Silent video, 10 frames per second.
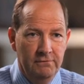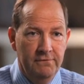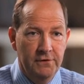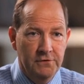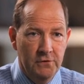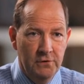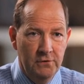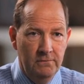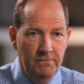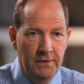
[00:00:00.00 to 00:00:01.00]
First
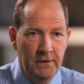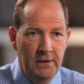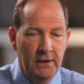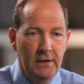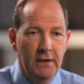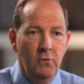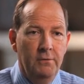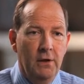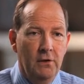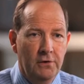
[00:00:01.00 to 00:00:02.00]
oil, and there will
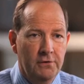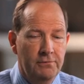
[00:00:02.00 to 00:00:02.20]
be a lot